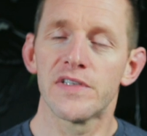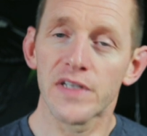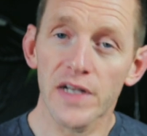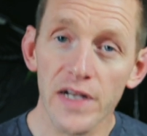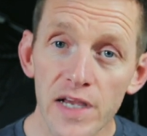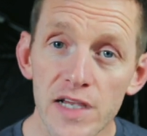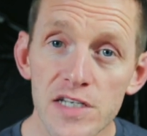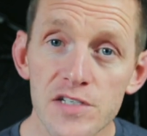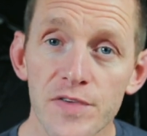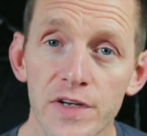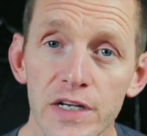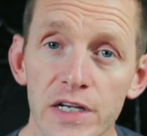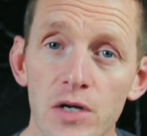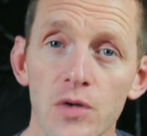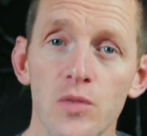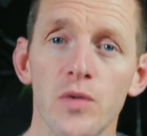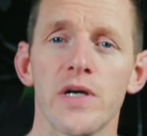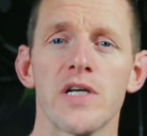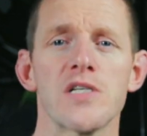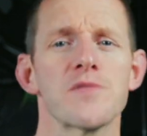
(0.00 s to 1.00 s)
Today's
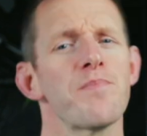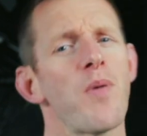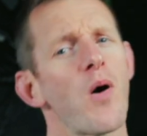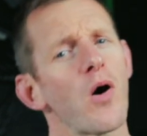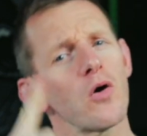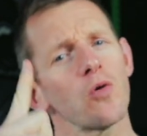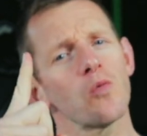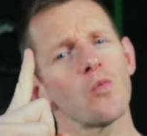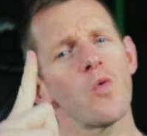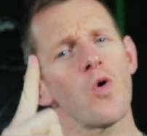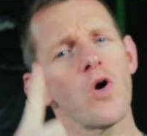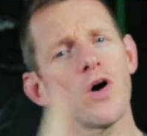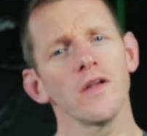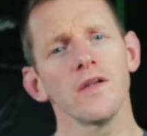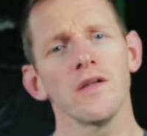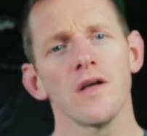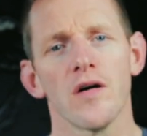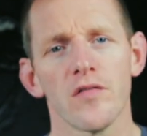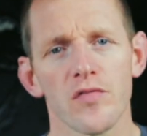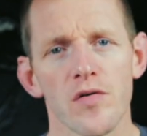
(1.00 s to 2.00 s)
video is part
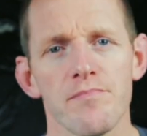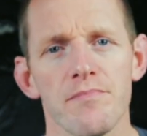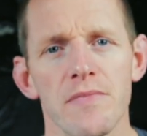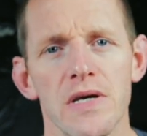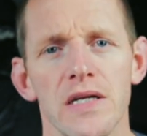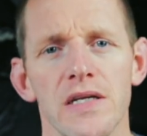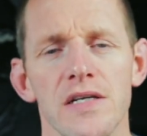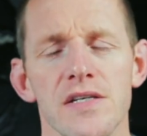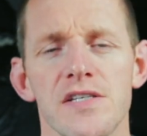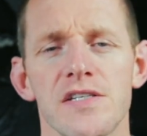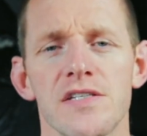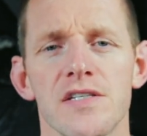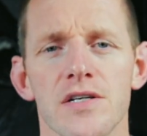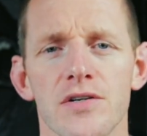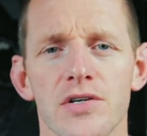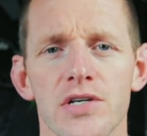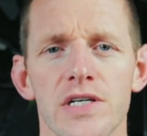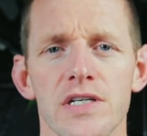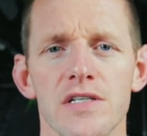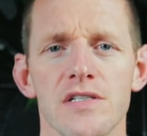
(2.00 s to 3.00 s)
one of a mini
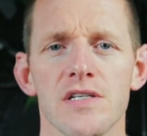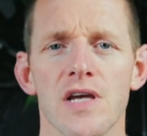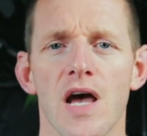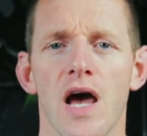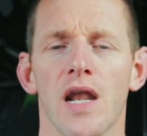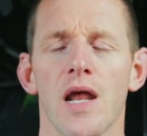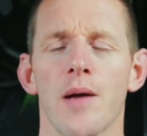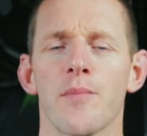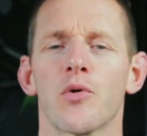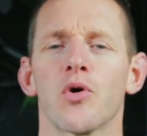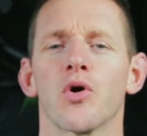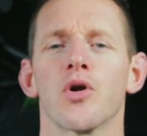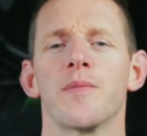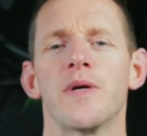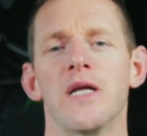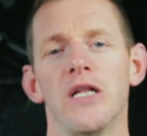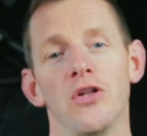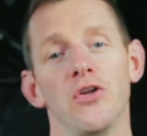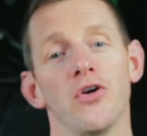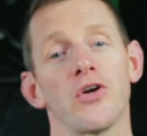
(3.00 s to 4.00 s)
series and I'm going to
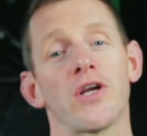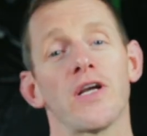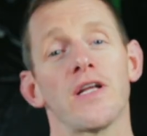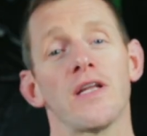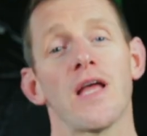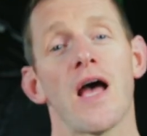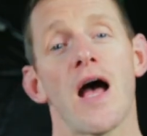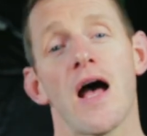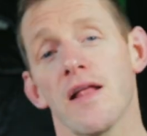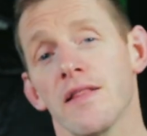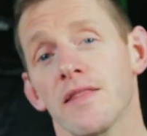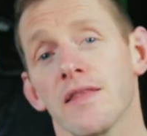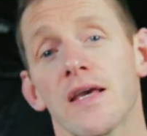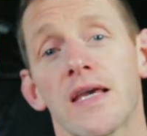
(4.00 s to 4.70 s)
be looking at